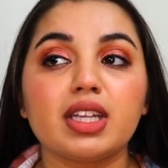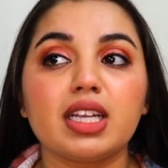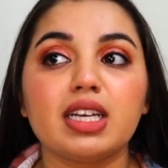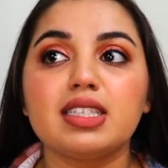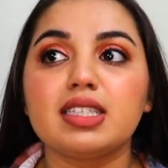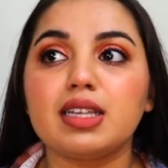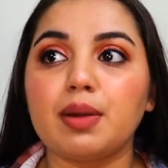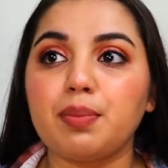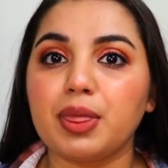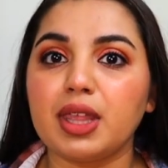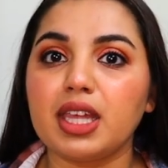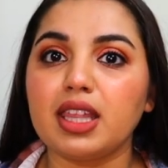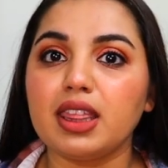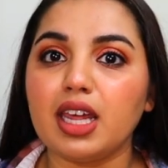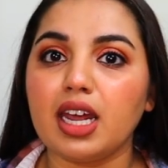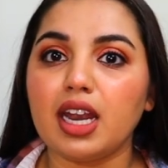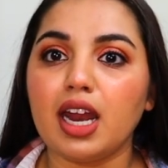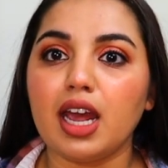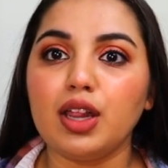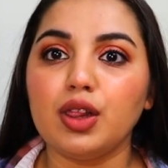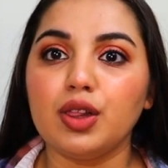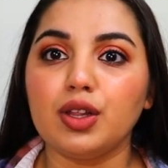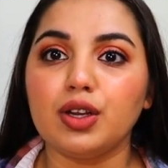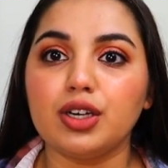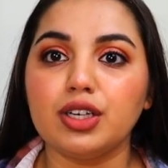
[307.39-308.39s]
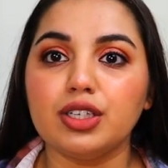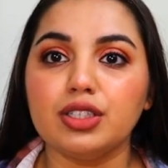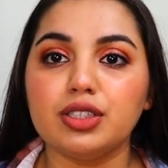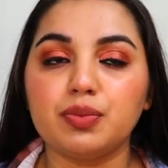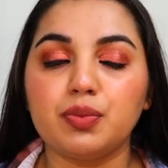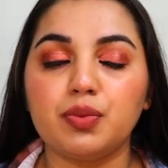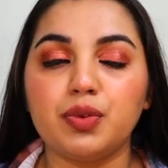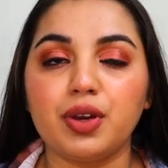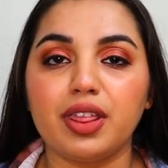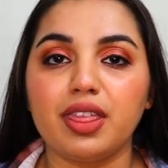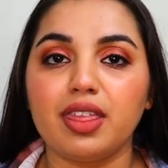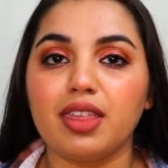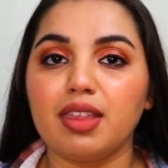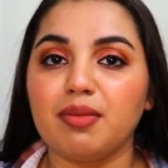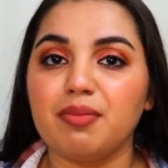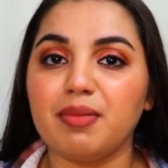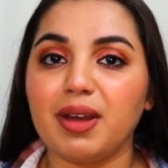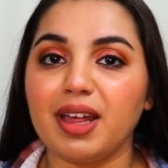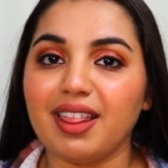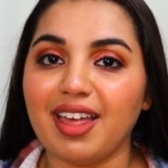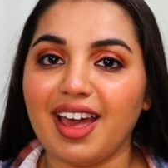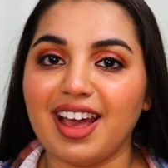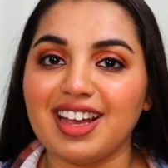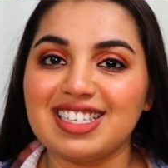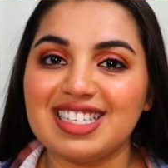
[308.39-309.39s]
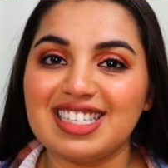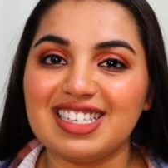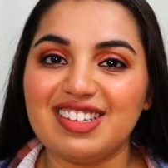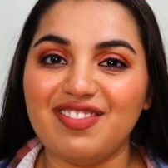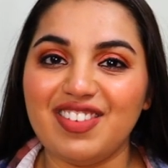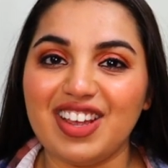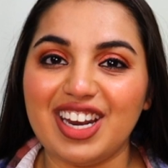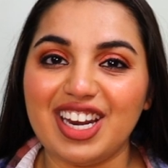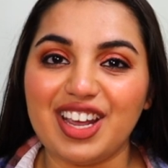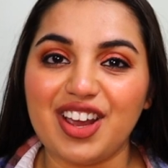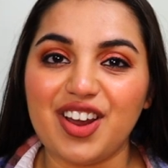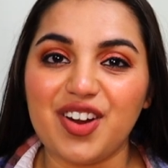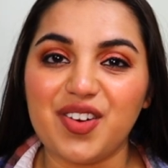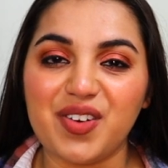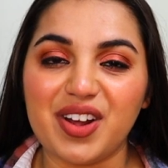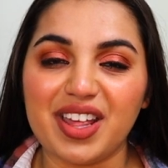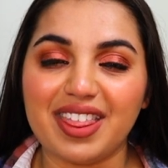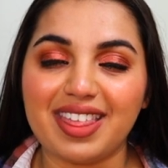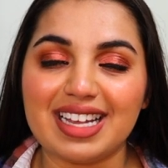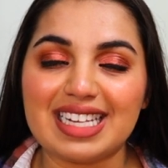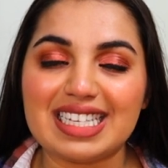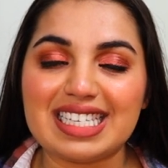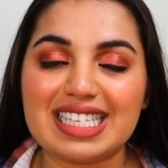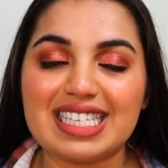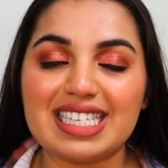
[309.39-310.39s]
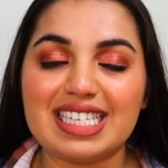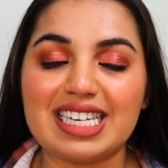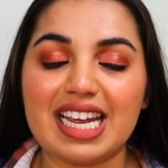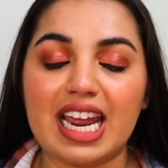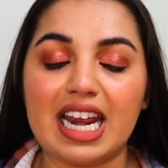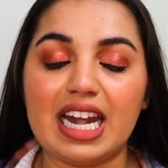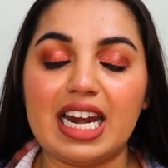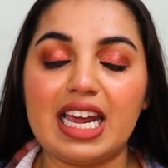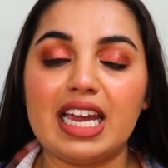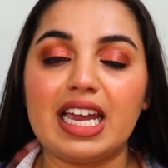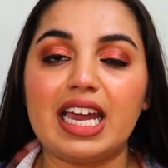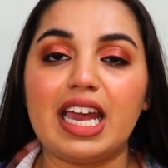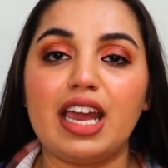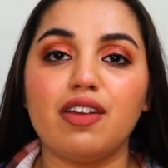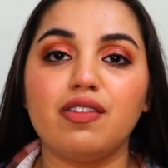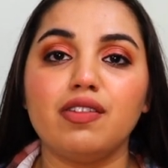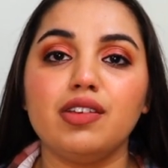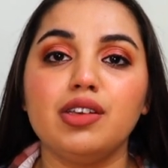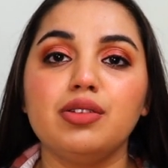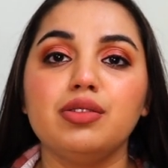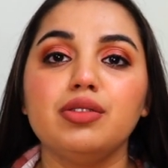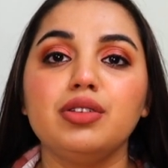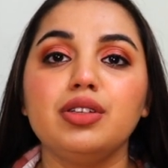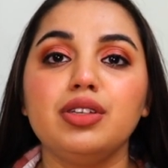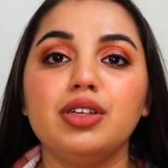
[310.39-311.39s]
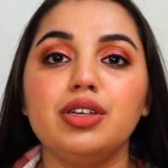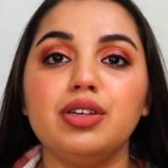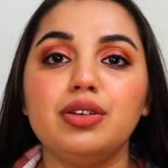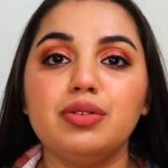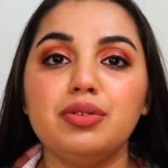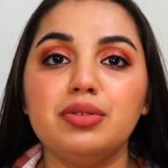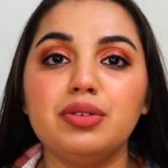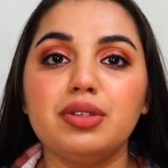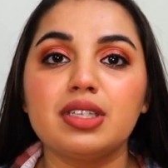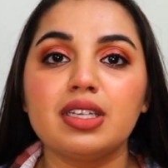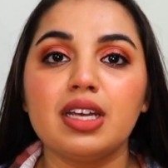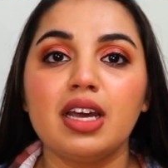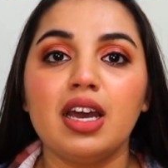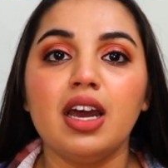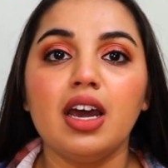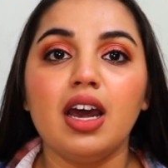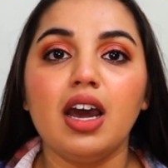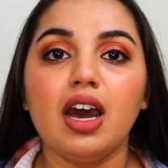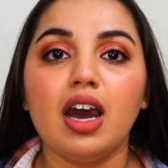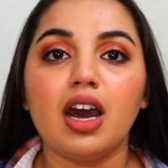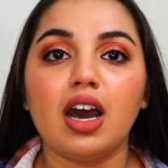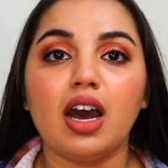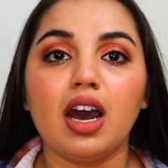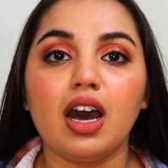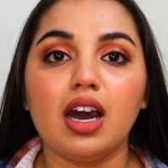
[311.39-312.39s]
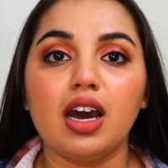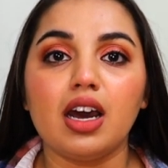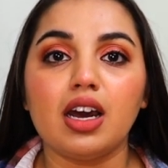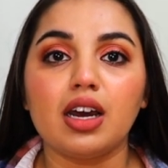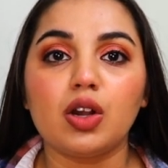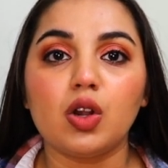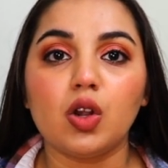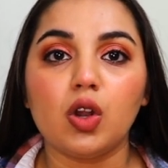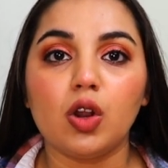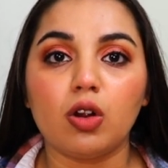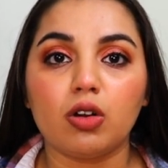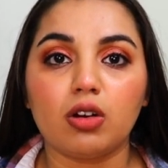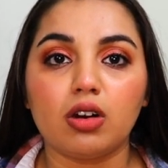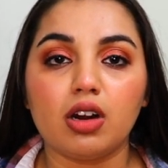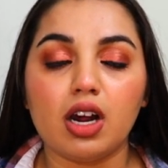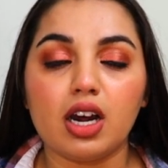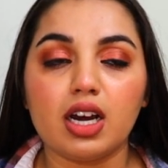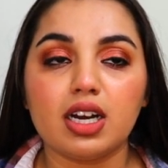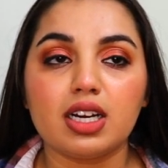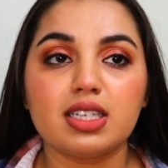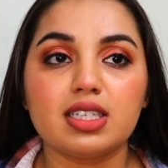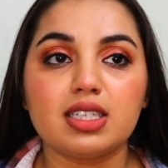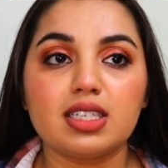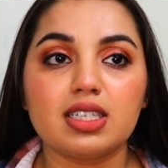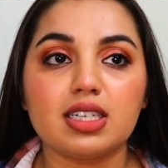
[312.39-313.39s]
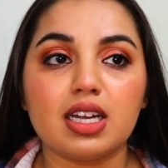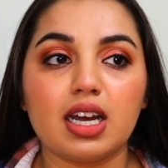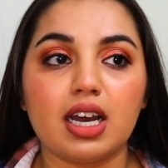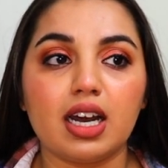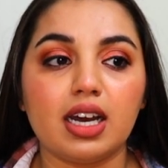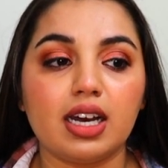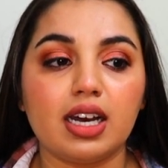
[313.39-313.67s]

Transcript: Something that I learned with my last video with it staining, if you use Clorox